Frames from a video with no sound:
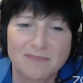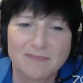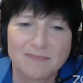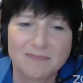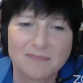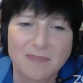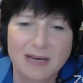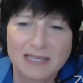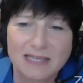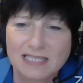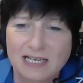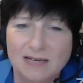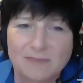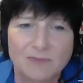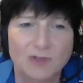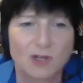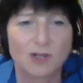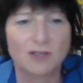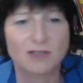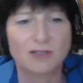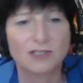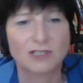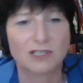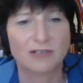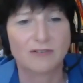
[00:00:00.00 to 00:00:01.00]
my
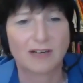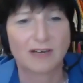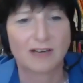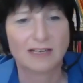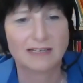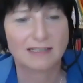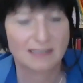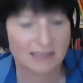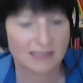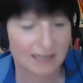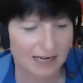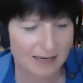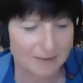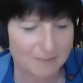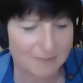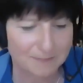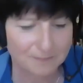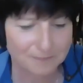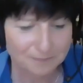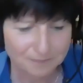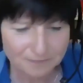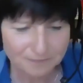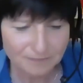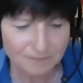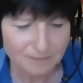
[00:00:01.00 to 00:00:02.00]
terminology right,
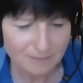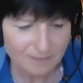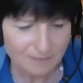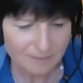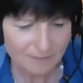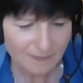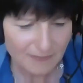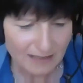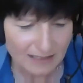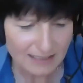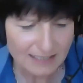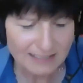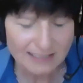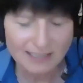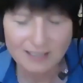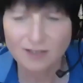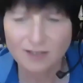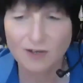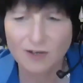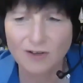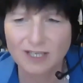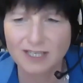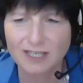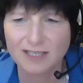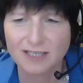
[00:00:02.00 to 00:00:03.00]
is it
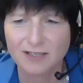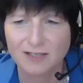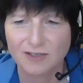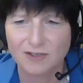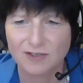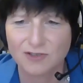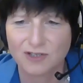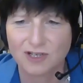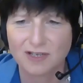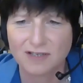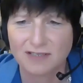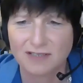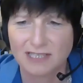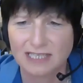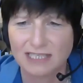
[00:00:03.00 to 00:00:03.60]
lorry or truck,